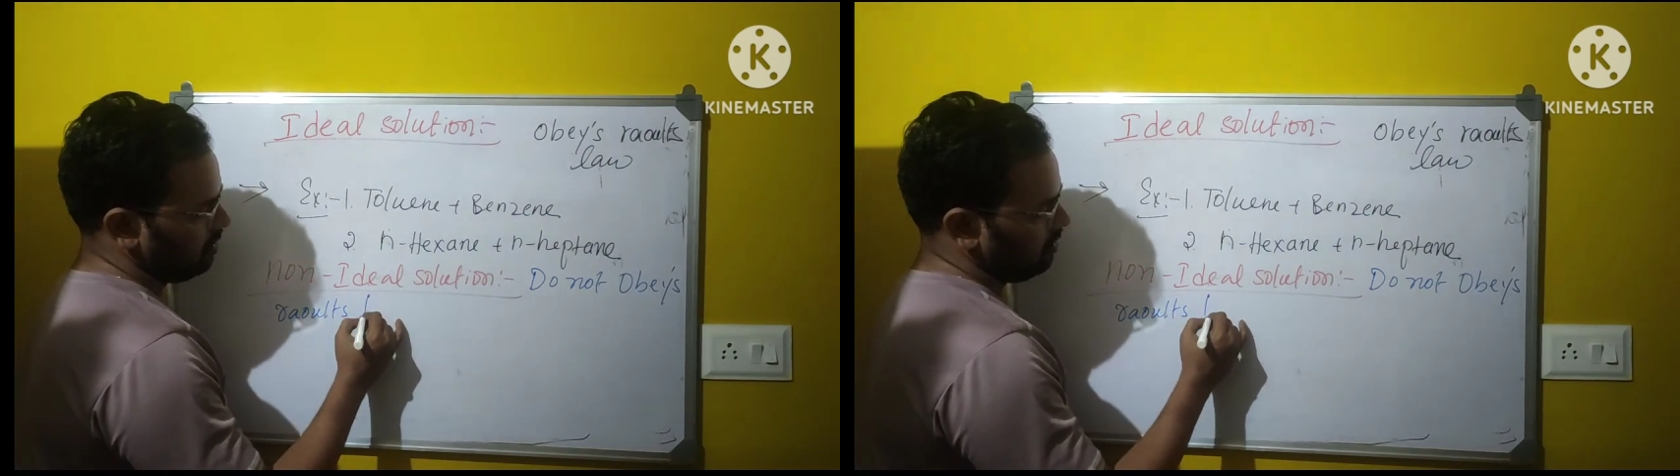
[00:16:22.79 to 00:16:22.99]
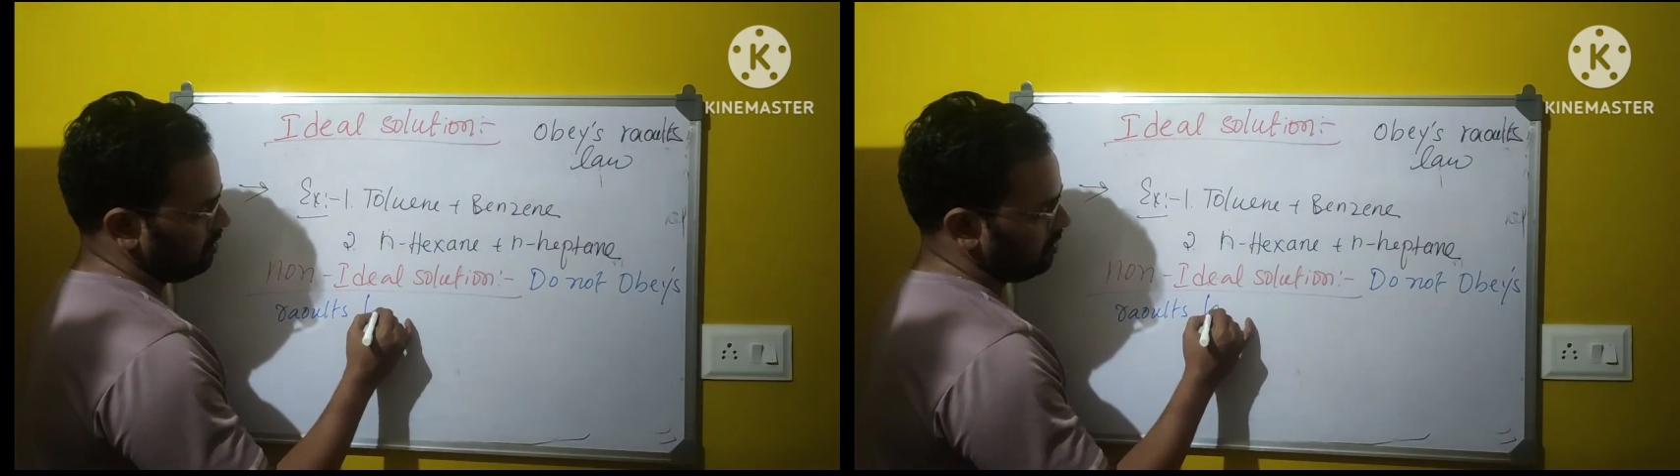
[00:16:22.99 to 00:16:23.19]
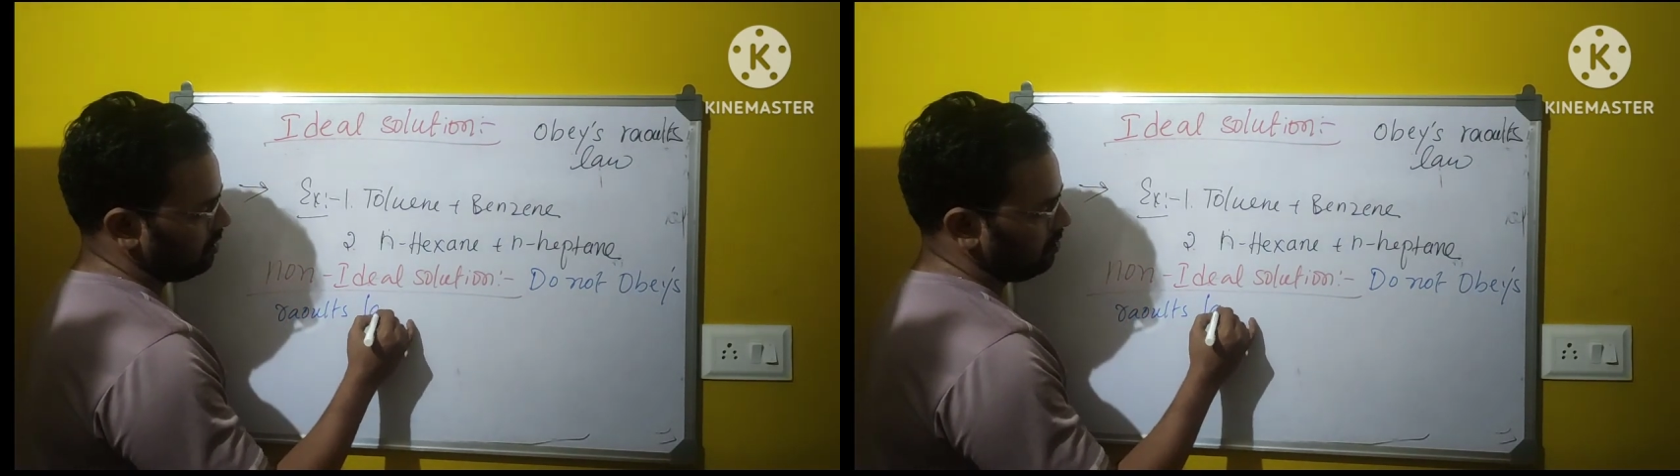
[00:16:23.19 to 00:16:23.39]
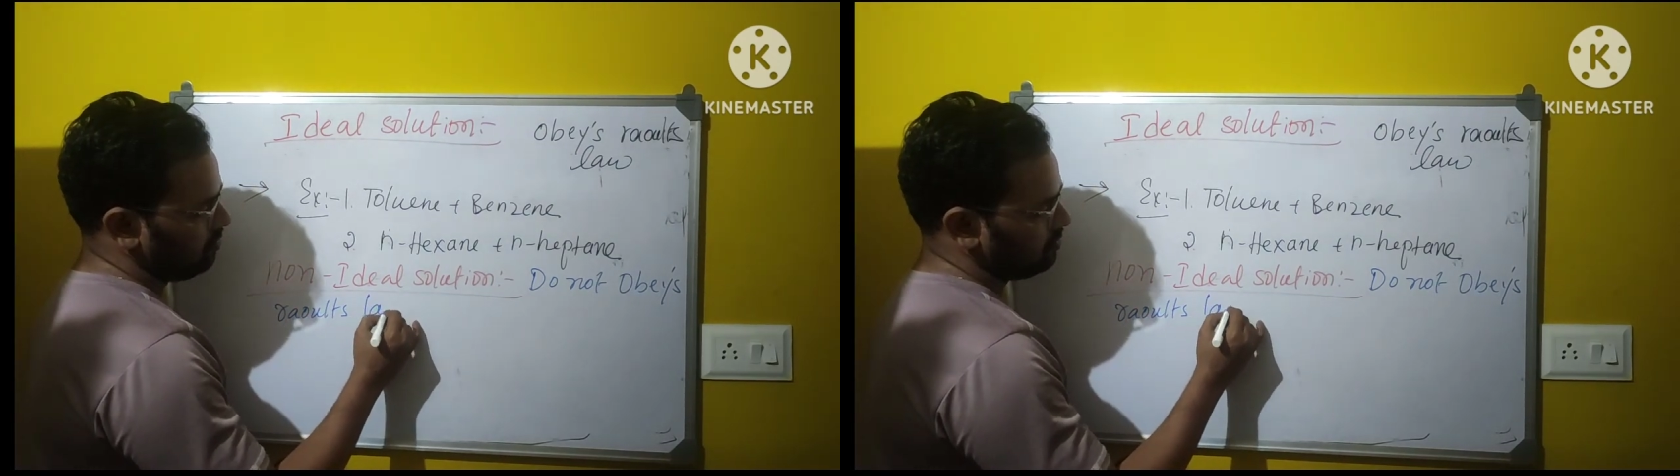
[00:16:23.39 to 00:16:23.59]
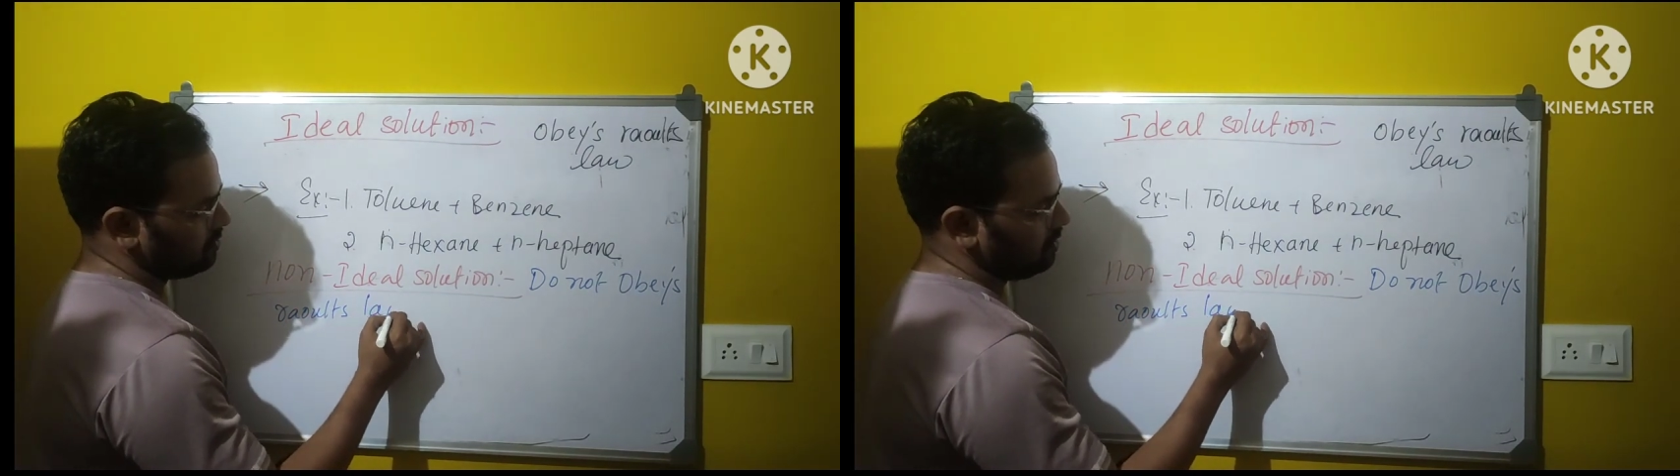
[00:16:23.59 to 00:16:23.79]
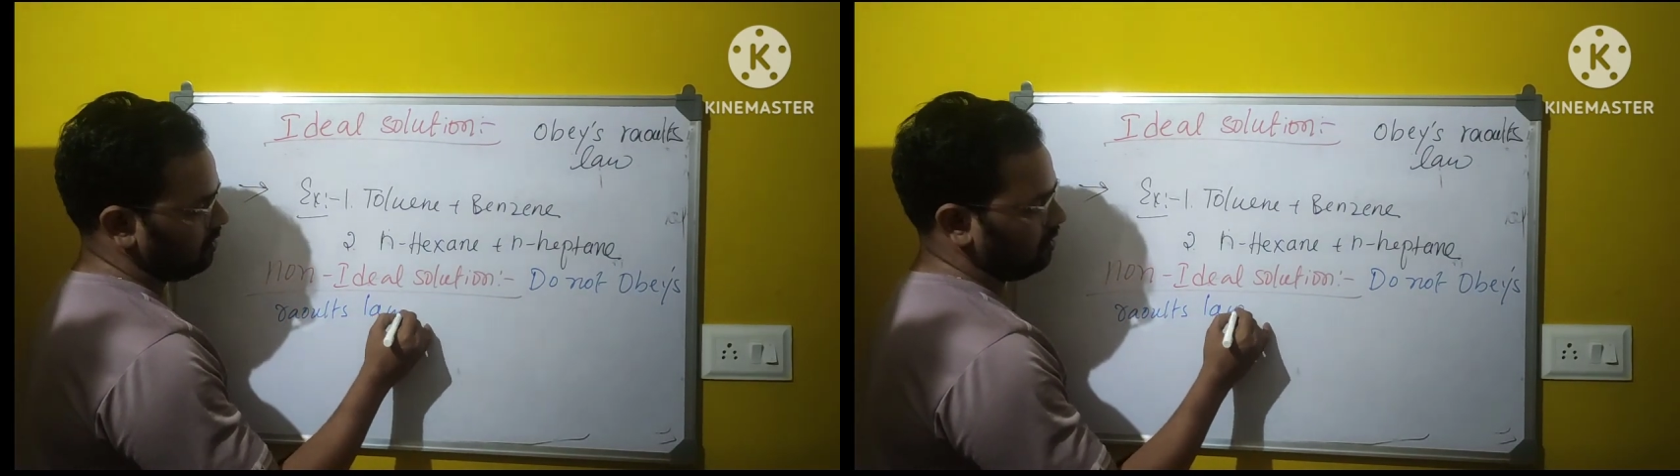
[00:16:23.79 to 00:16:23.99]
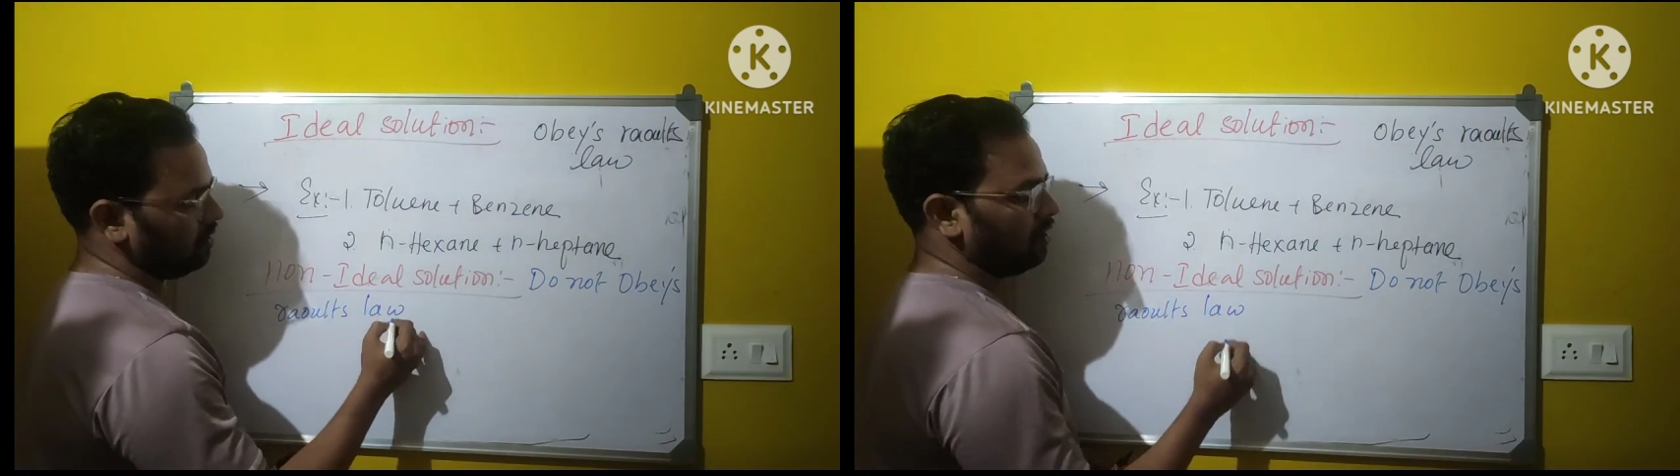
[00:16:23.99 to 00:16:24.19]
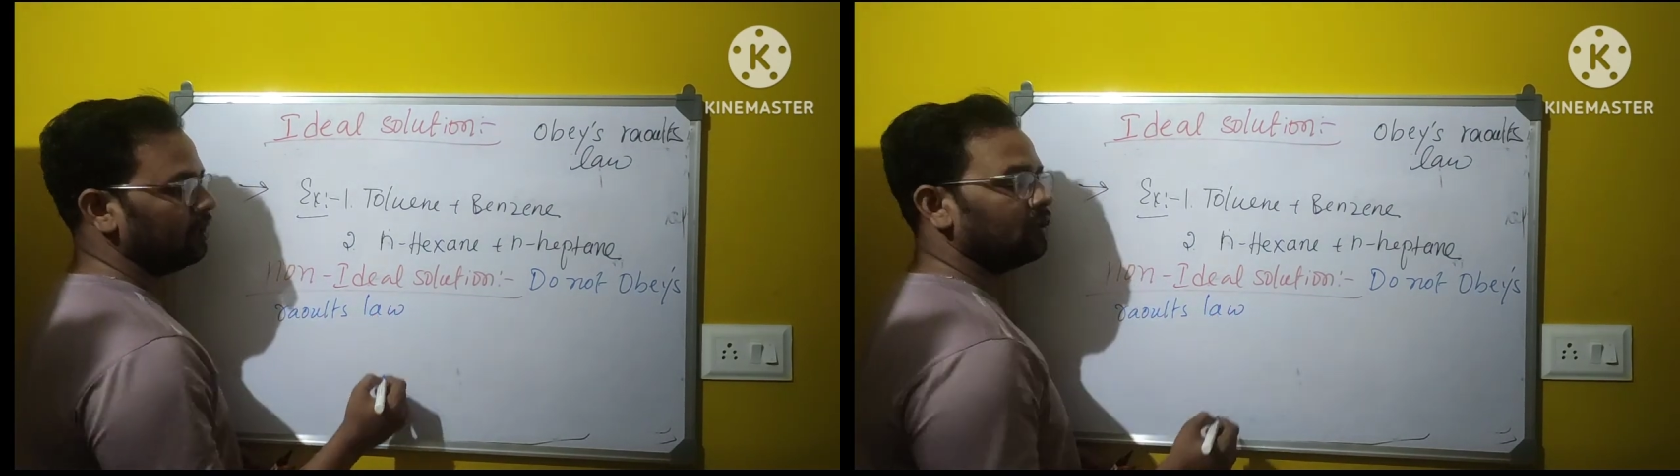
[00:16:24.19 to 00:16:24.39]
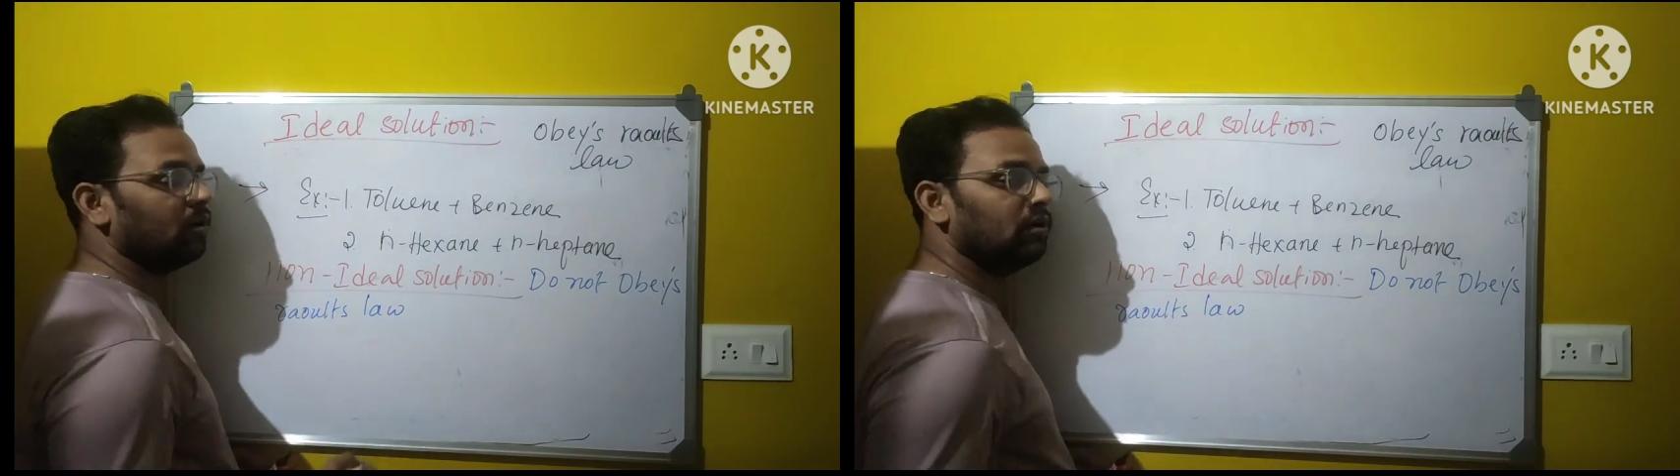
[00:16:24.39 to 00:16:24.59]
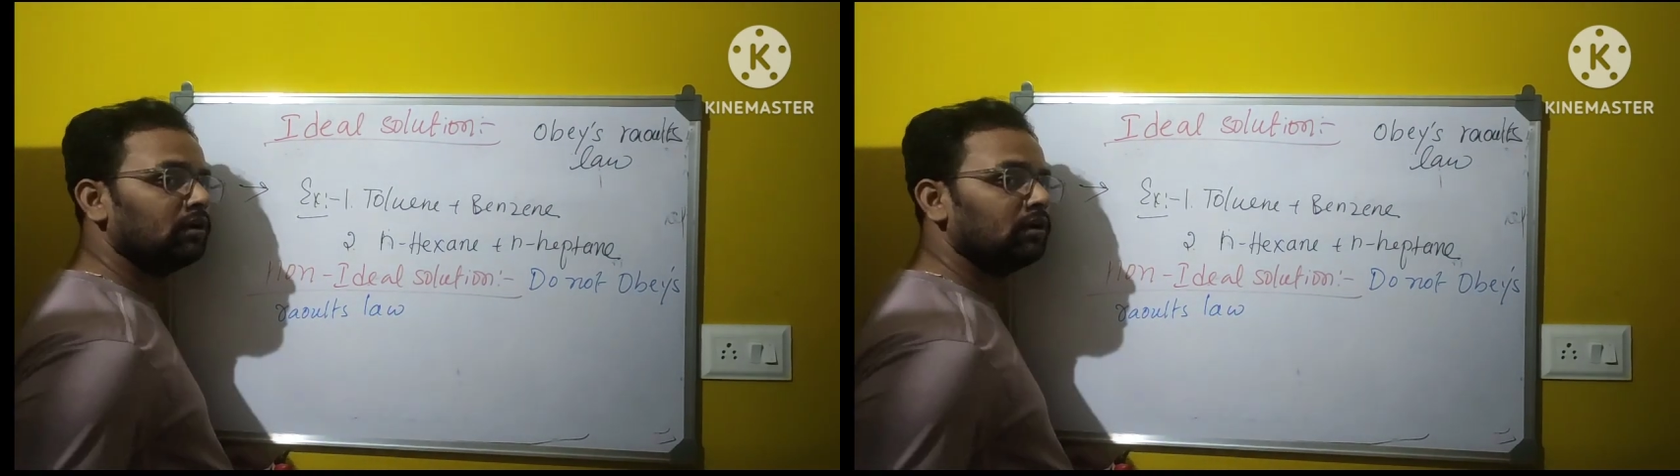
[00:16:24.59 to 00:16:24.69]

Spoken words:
Raoult's law at all